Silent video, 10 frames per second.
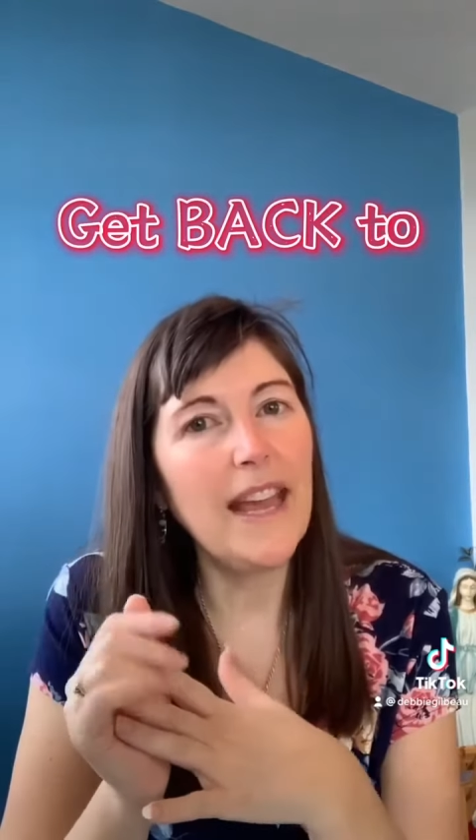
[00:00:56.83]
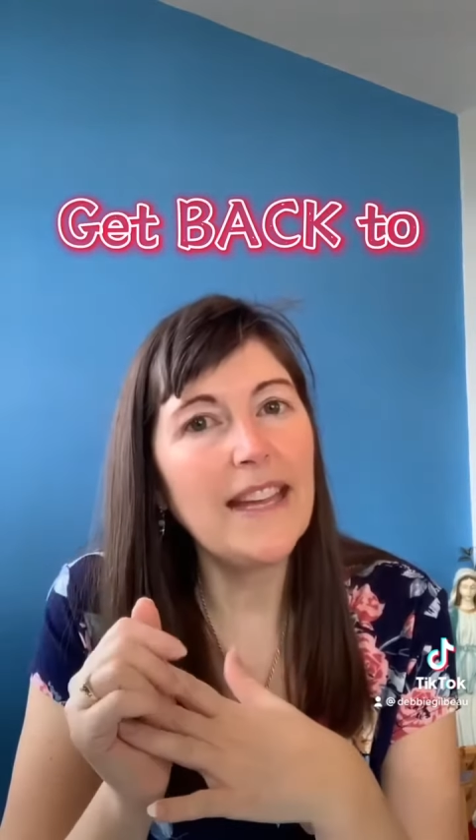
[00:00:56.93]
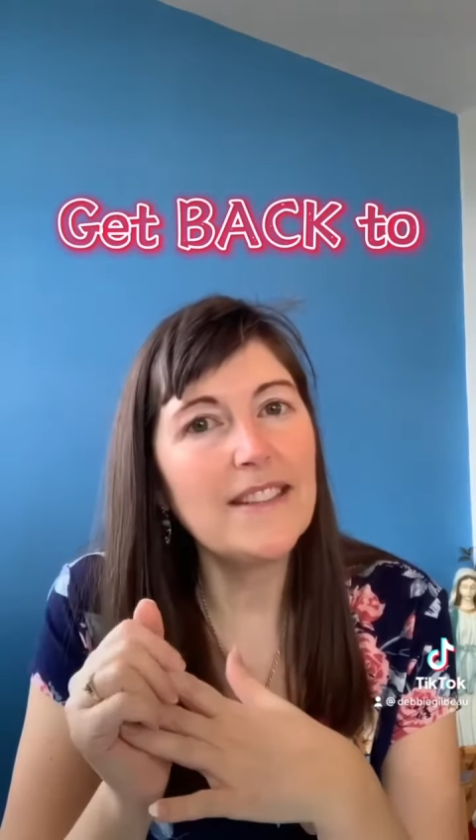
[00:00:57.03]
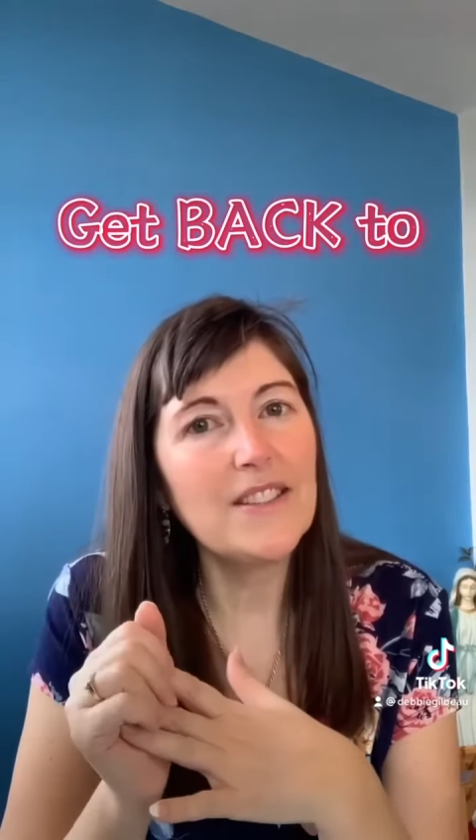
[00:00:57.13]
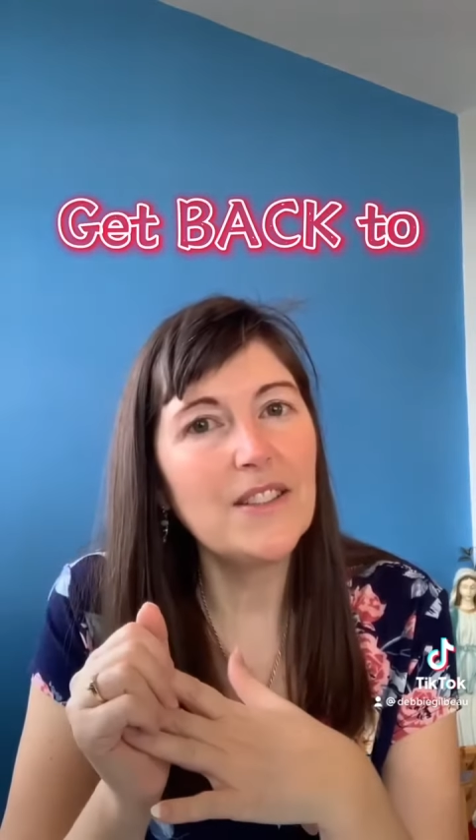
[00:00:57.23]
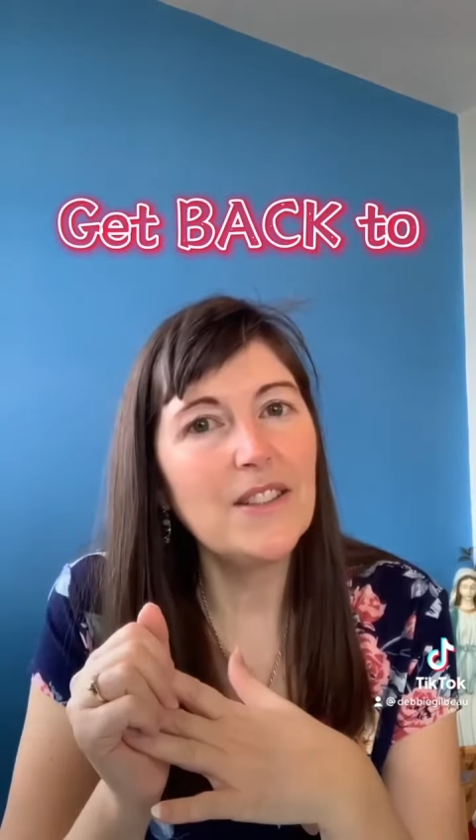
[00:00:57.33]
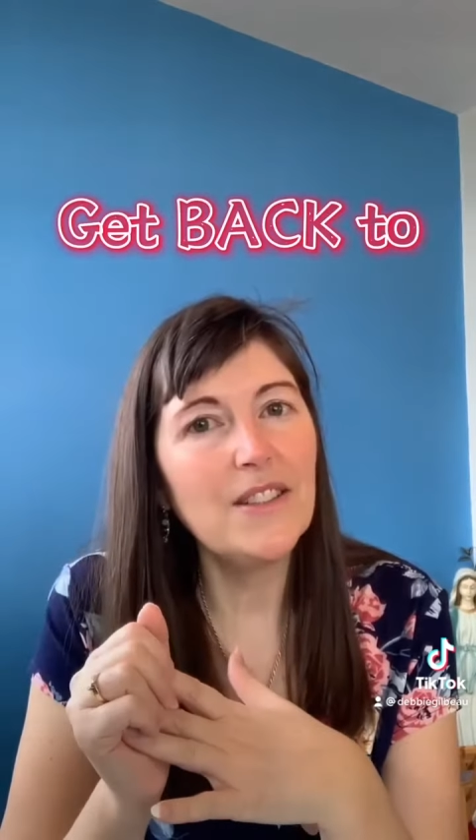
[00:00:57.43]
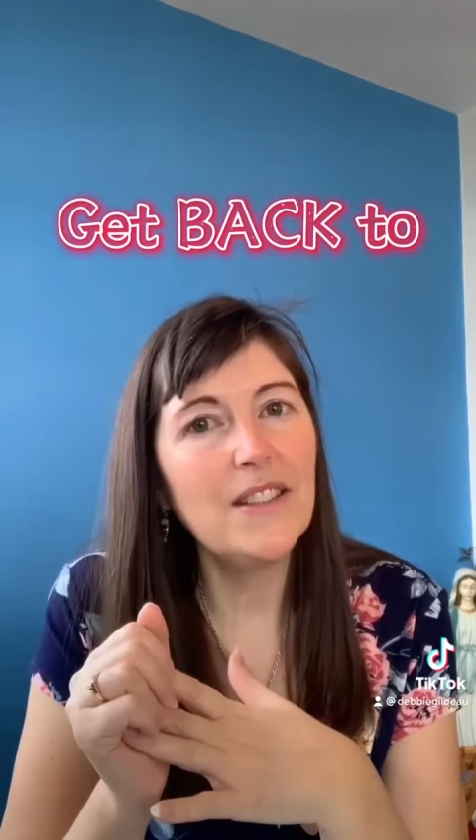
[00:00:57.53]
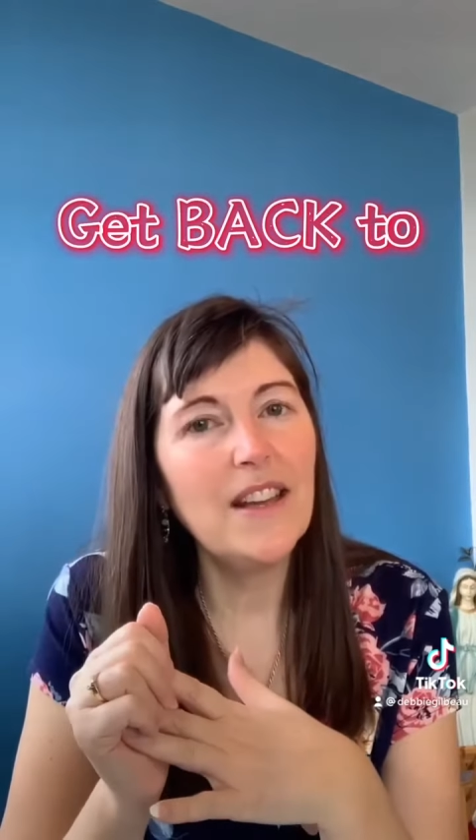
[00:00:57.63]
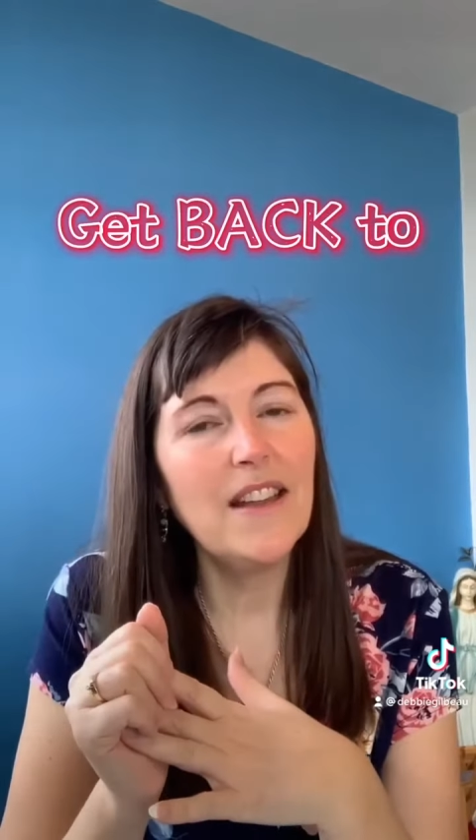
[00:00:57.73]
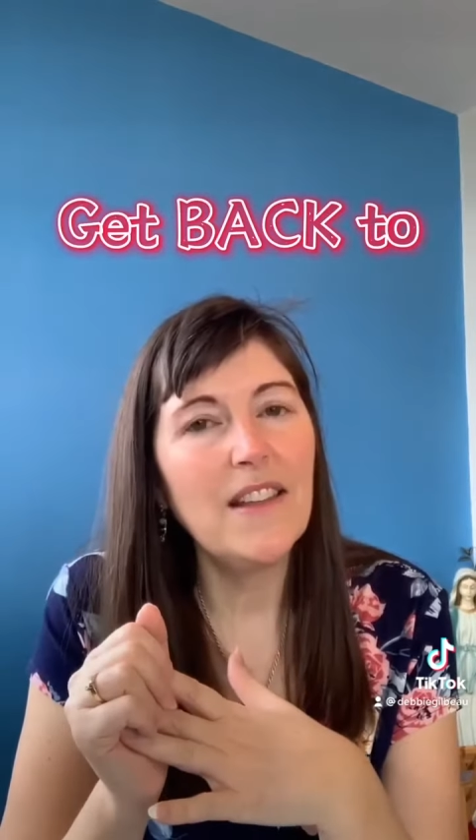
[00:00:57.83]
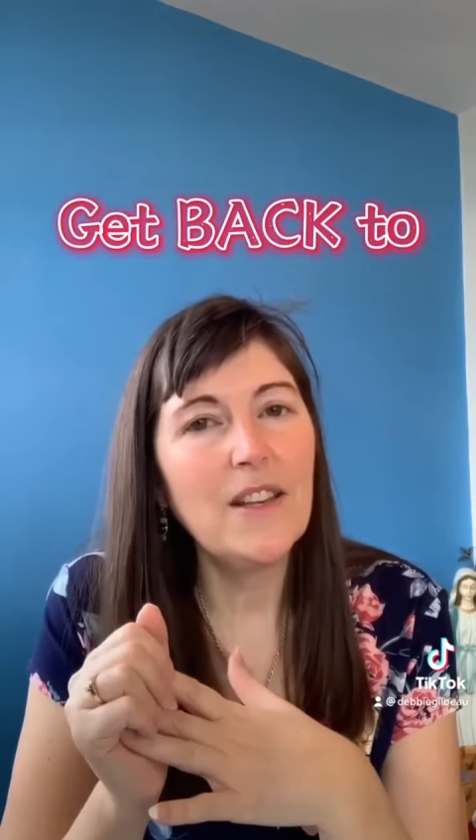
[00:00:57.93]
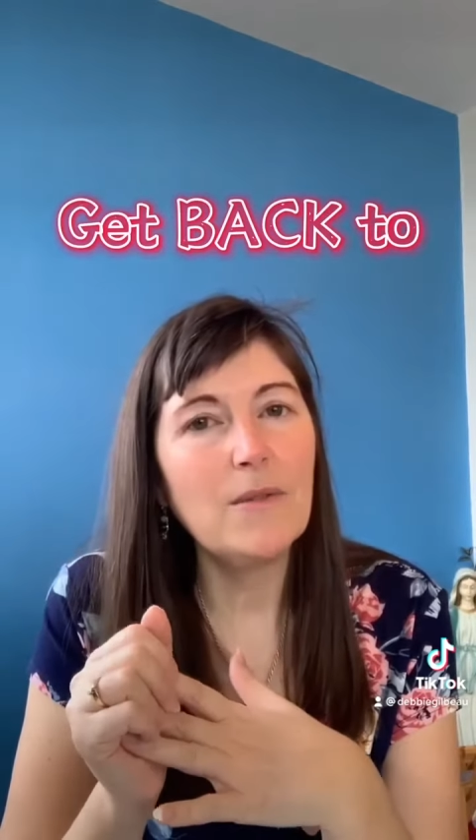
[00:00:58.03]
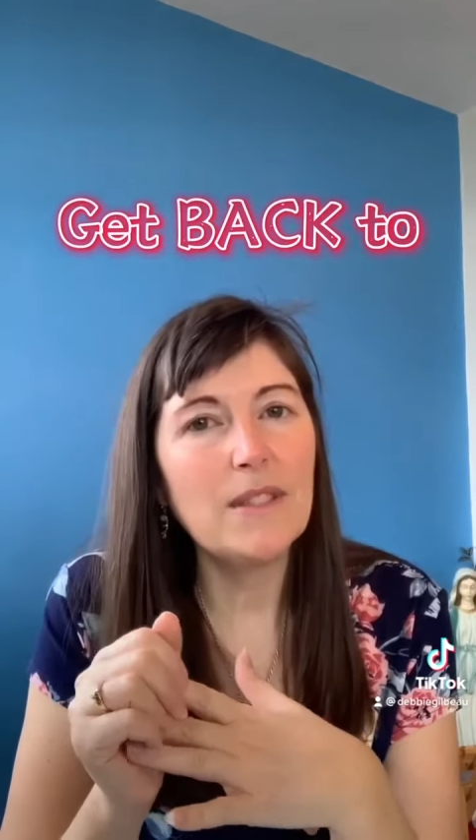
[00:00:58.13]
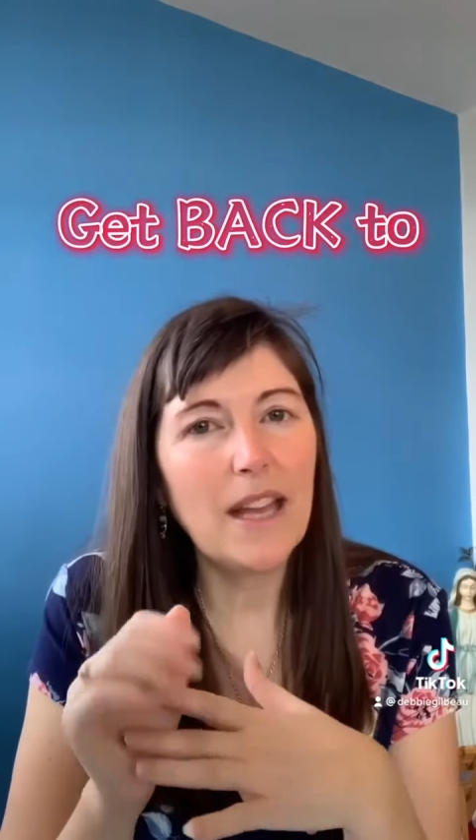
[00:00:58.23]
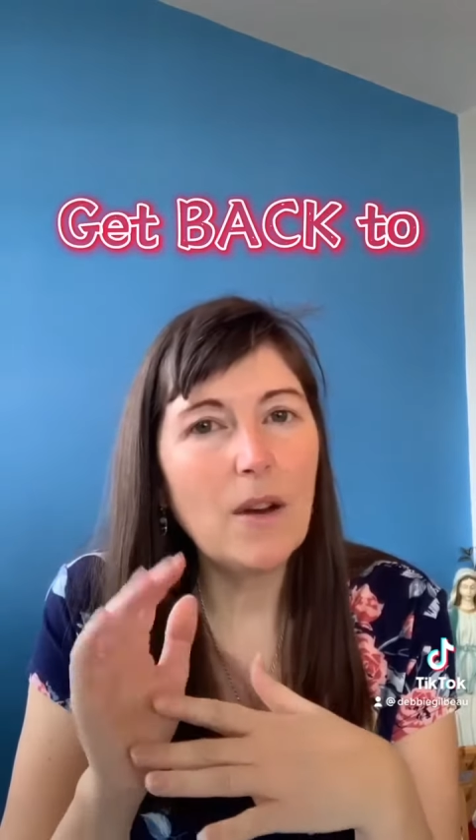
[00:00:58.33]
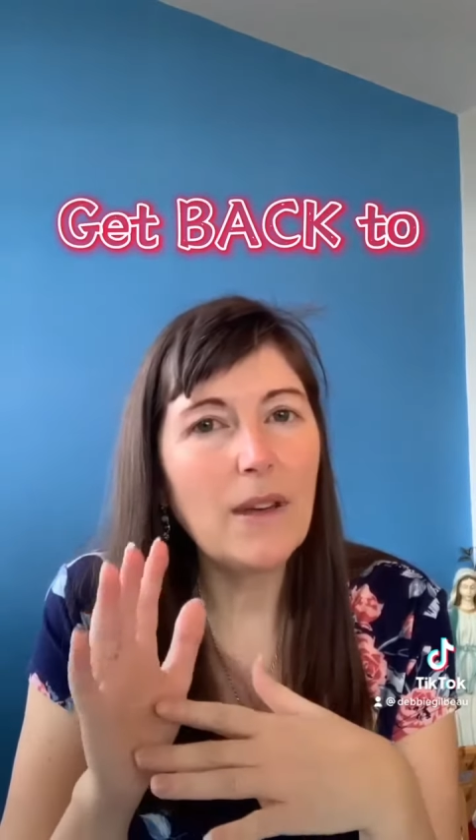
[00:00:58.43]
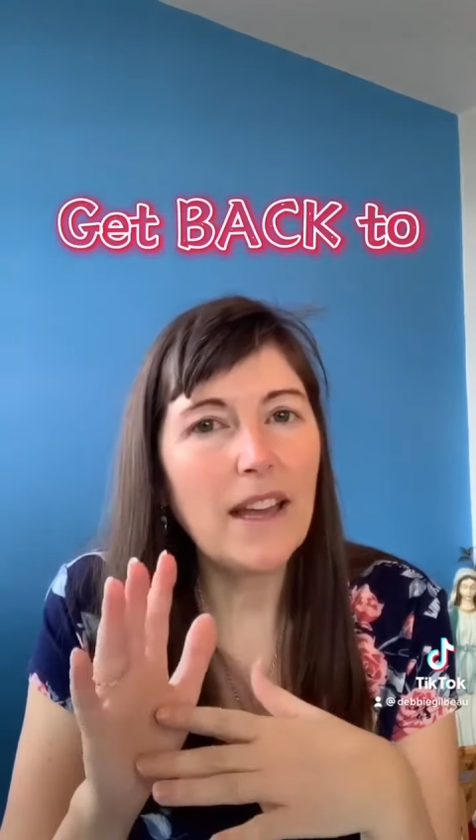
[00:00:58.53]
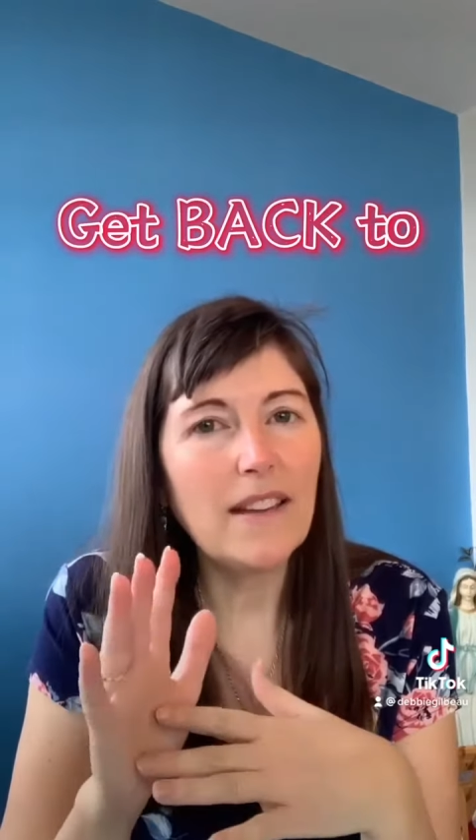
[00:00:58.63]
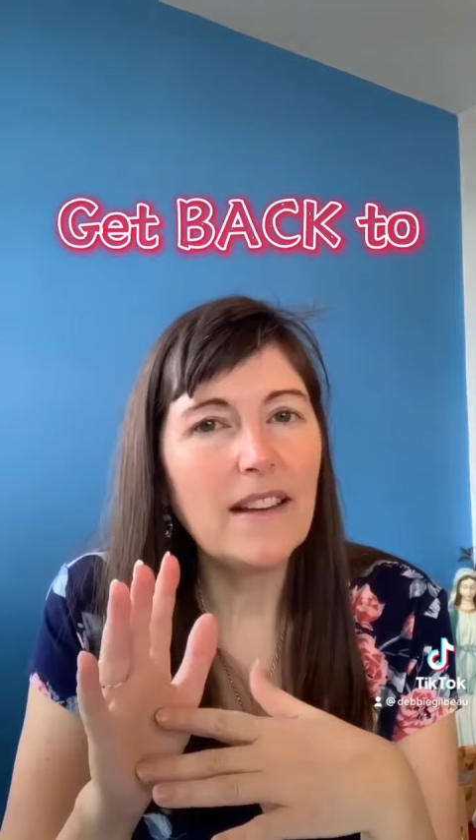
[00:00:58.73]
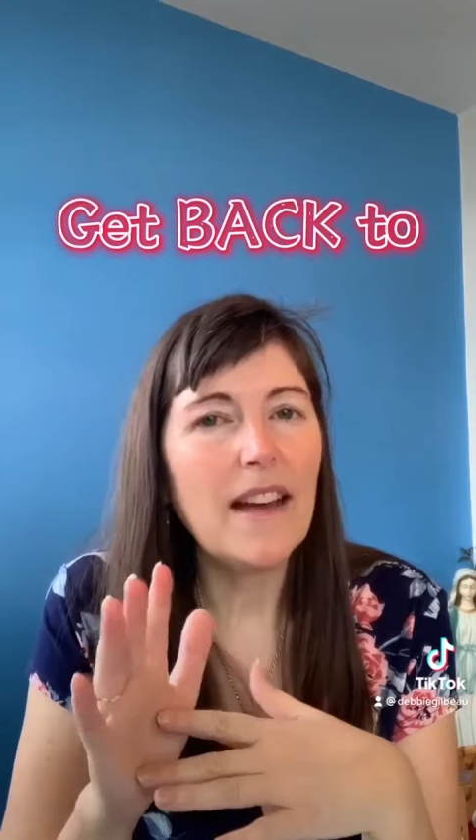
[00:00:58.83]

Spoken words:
answer, and you say, okay,